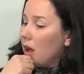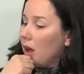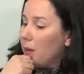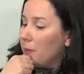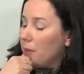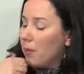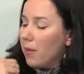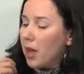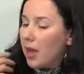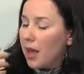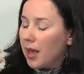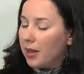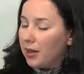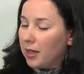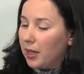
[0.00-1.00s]
Um,
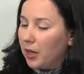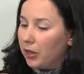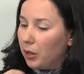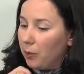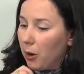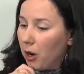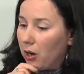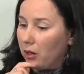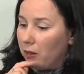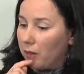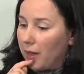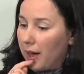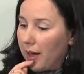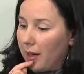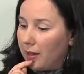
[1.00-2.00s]
and the other part
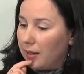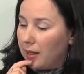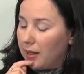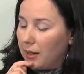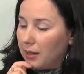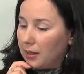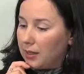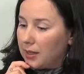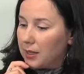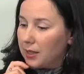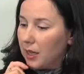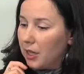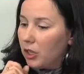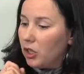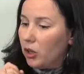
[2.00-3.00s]
of that
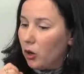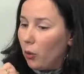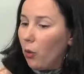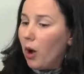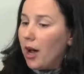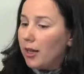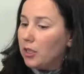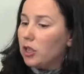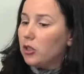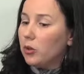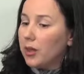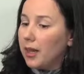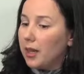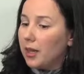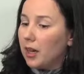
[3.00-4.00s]
is, you know, why do
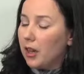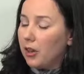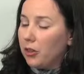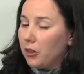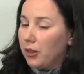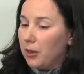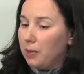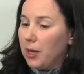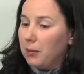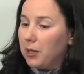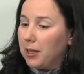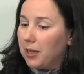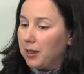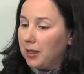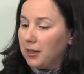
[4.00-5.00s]
you think, other than
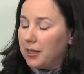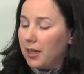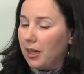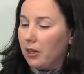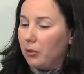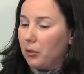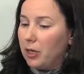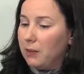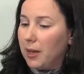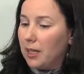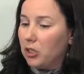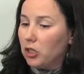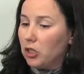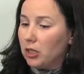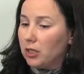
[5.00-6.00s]
maybe the things I already
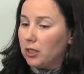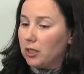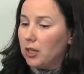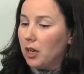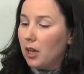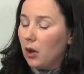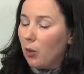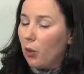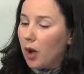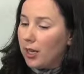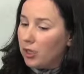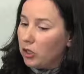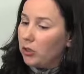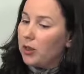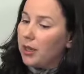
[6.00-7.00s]
mentioned,
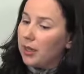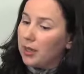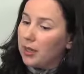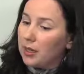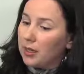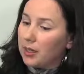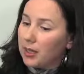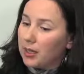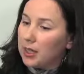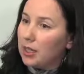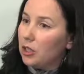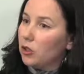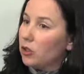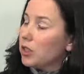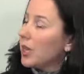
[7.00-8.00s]
why do you think it
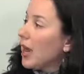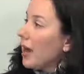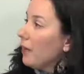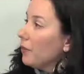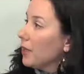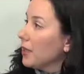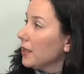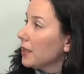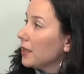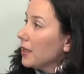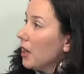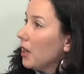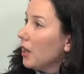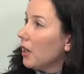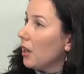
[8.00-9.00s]
continues to have
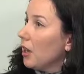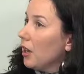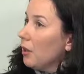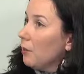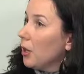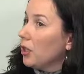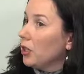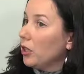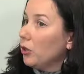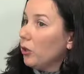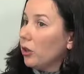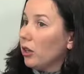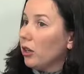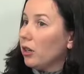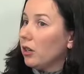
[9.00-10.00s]
this um,
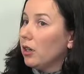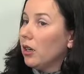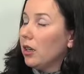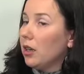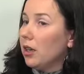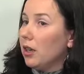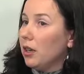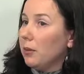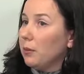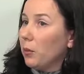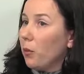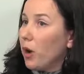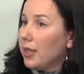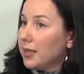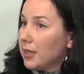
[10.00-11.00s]
allure?
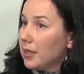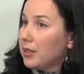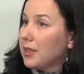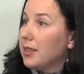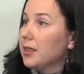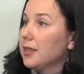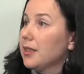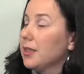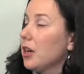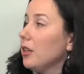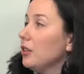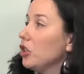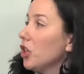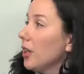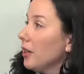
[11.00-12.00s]
Um, why is this
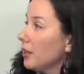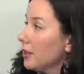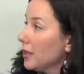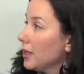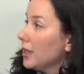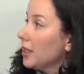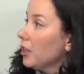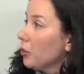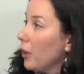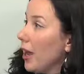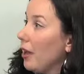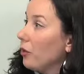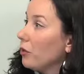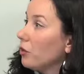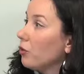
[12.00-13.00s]
nostalgia still
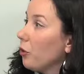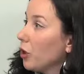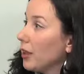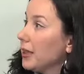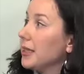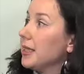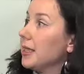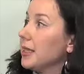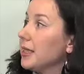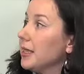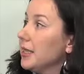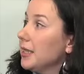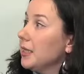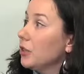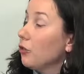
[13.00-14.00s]
around for the
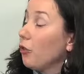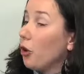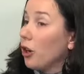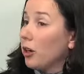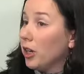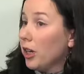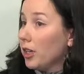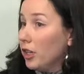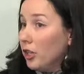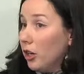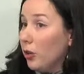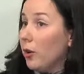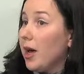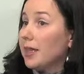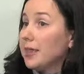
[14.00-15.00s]
60s? For, you
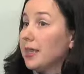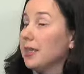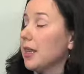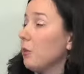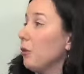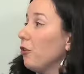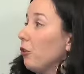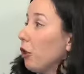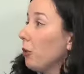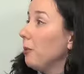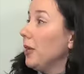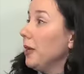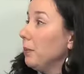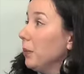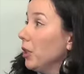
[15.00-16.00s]
know, as I said before,
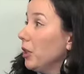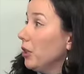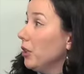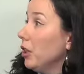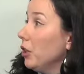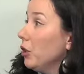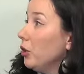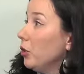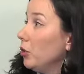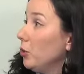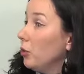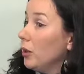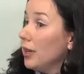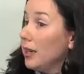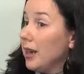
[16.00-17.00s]
people
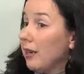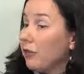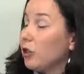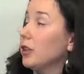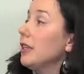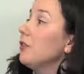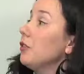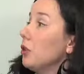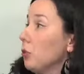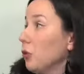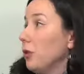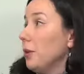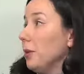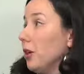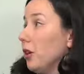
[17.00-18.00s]
who never lived
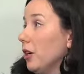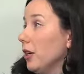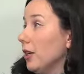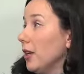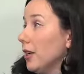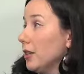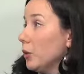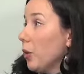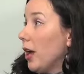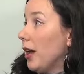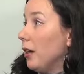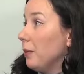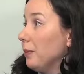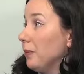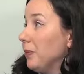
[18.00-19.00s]
through the period as
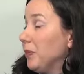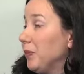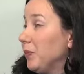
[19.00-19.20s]
well?